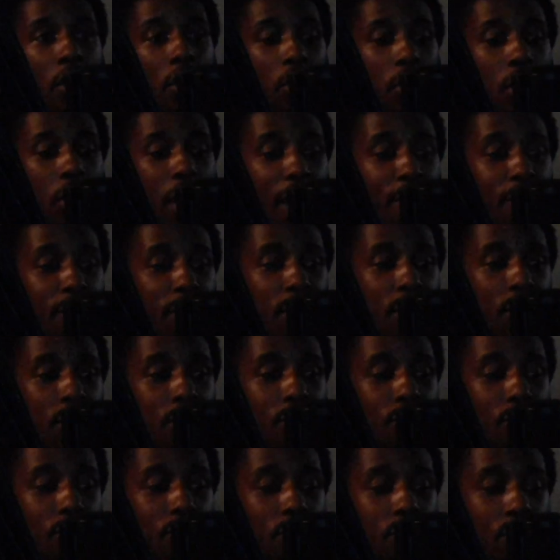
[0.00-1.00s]
I
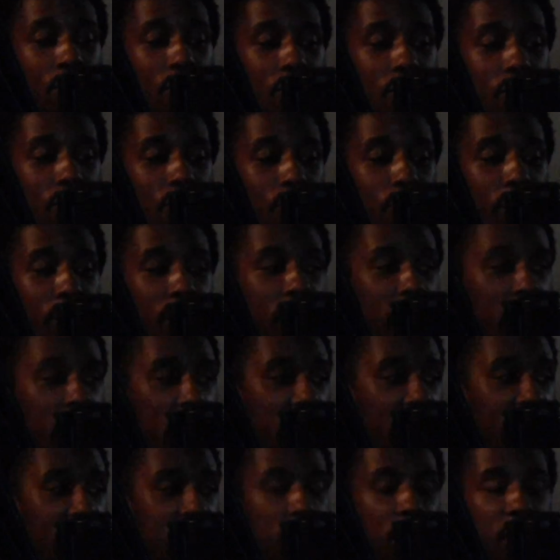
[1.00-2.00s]
mean, really,
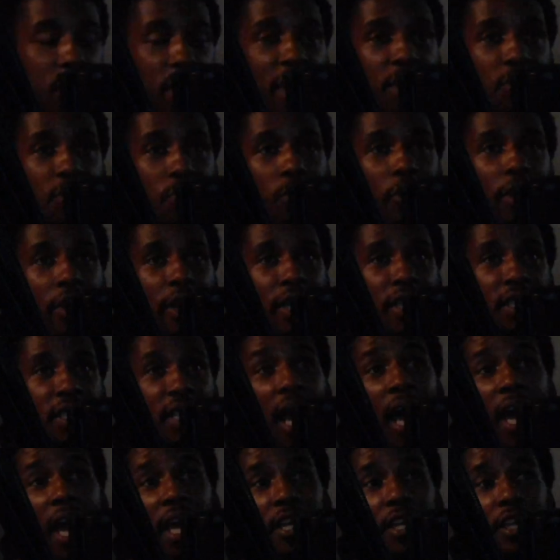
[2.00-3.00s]
that's where
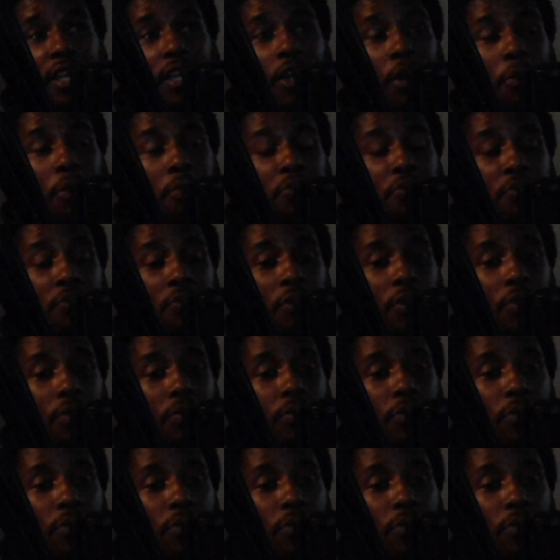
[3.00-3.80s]
anxiety comes from.